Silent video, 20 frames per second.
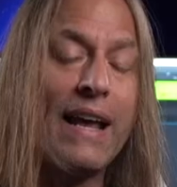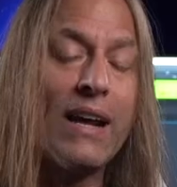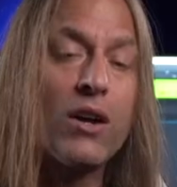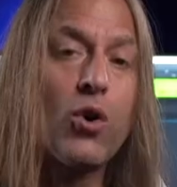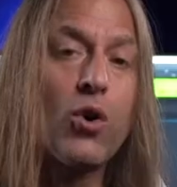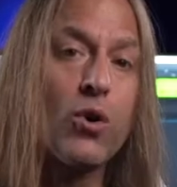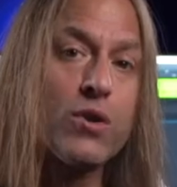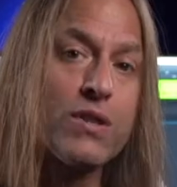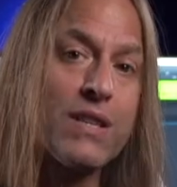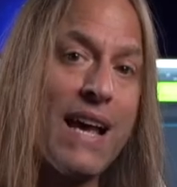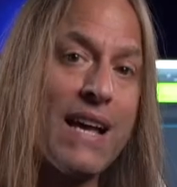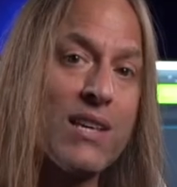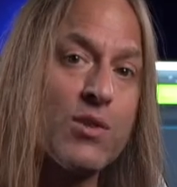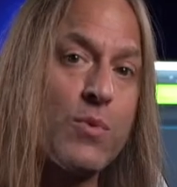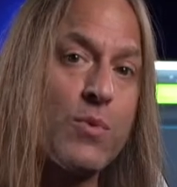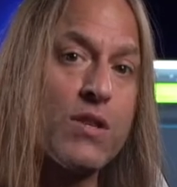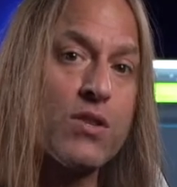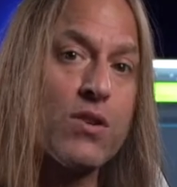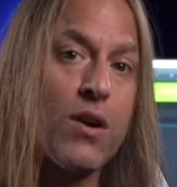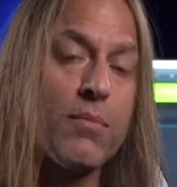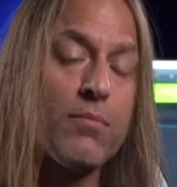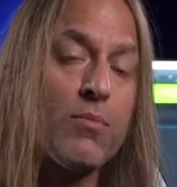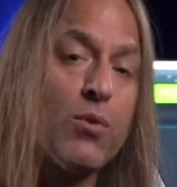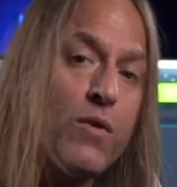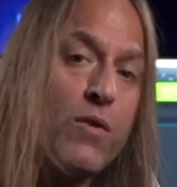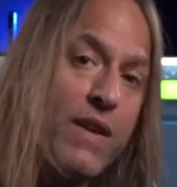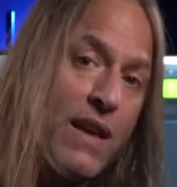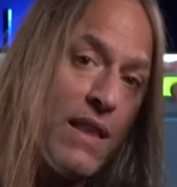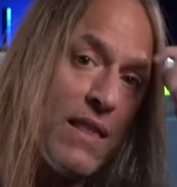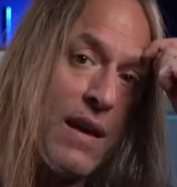And of course, as we start
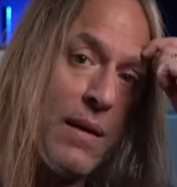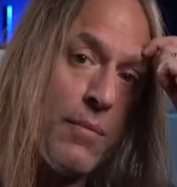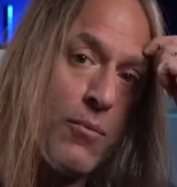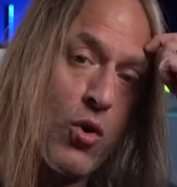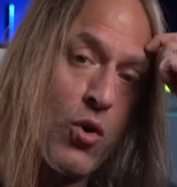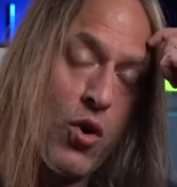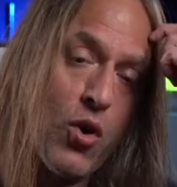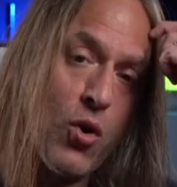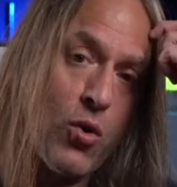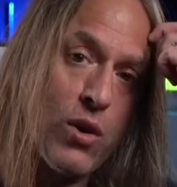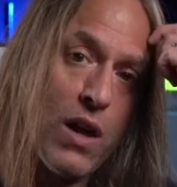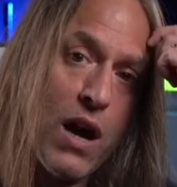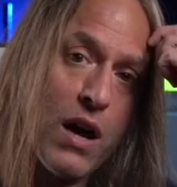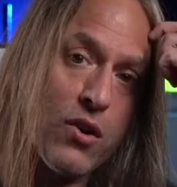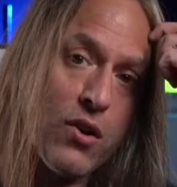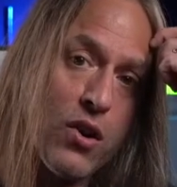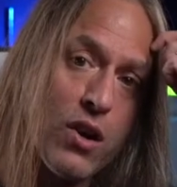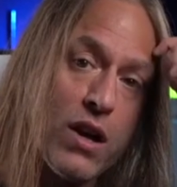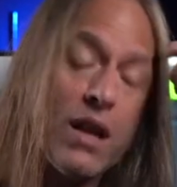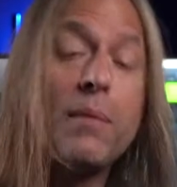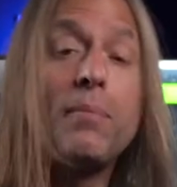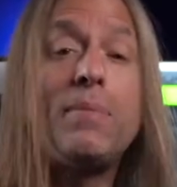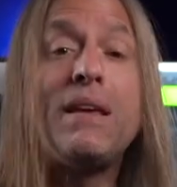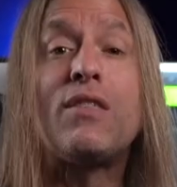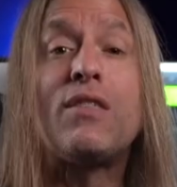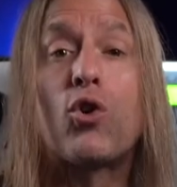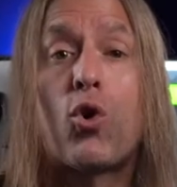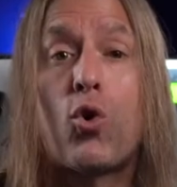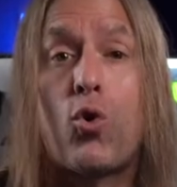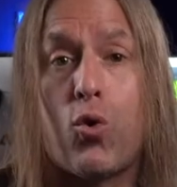moving them, they're no longer going to
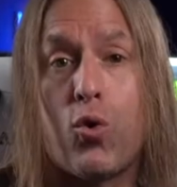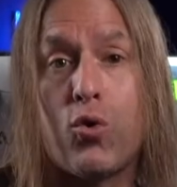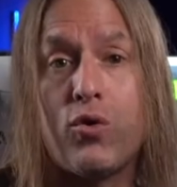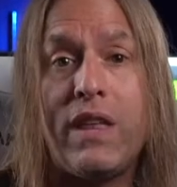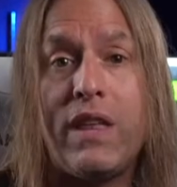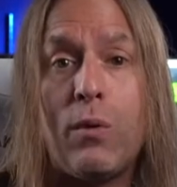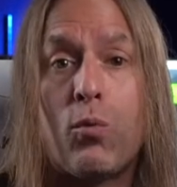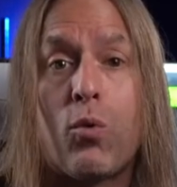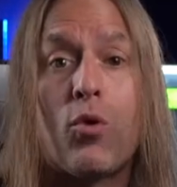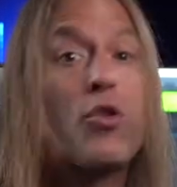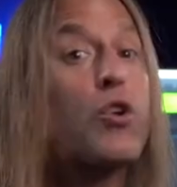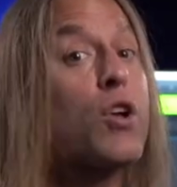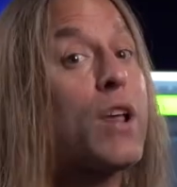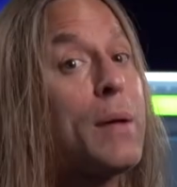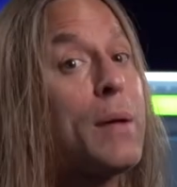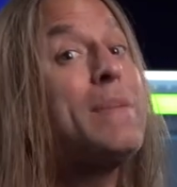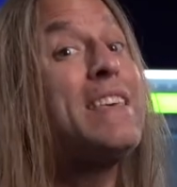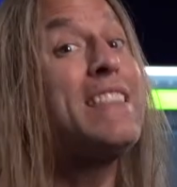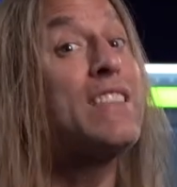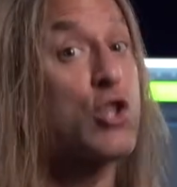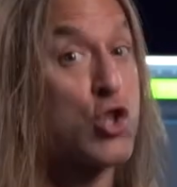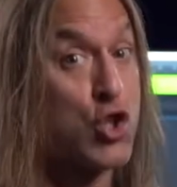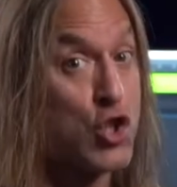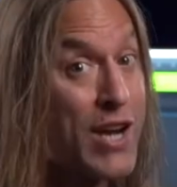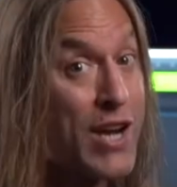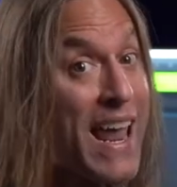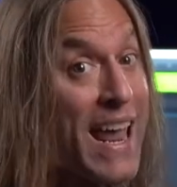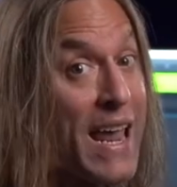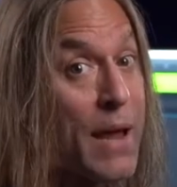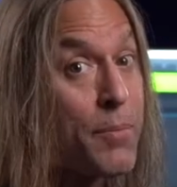be the chord they were. They're going to be the
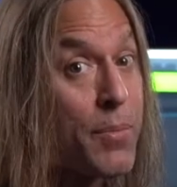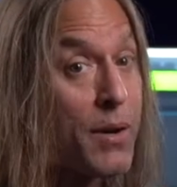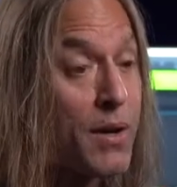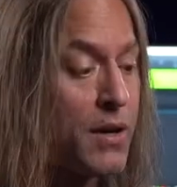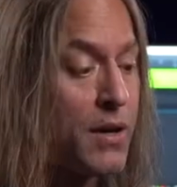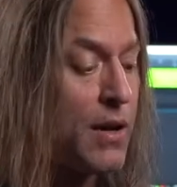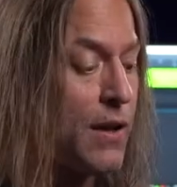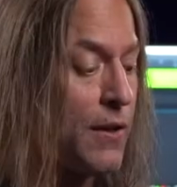shape.